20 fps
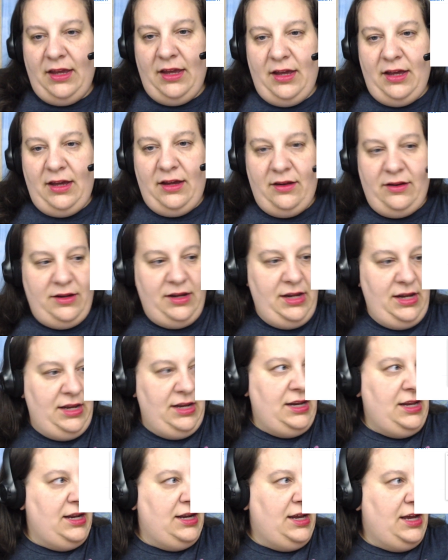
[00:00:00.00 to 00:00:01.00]
All right,
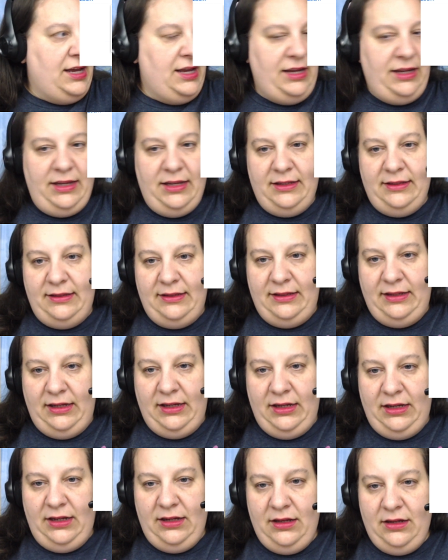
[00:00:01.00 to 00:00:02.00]
and I can
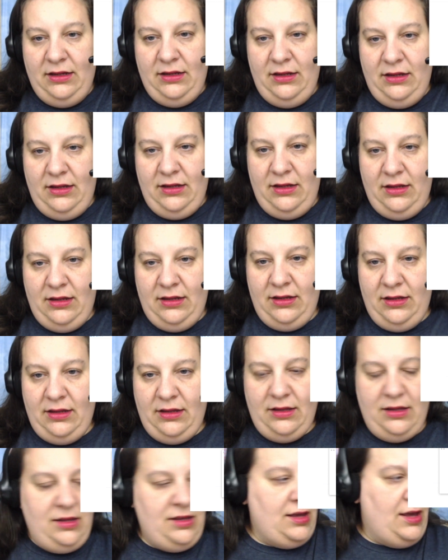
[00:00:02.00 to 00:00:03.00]
see,
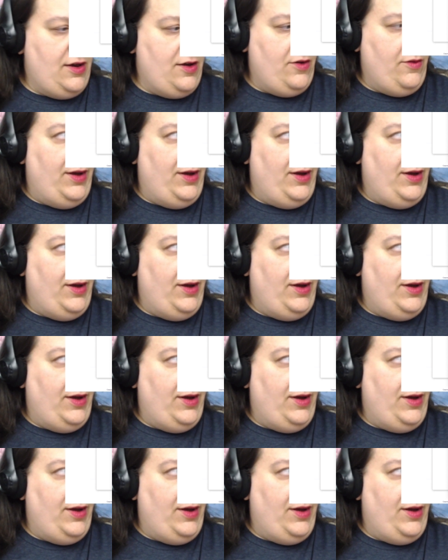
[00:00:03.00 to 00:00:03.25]
oh, I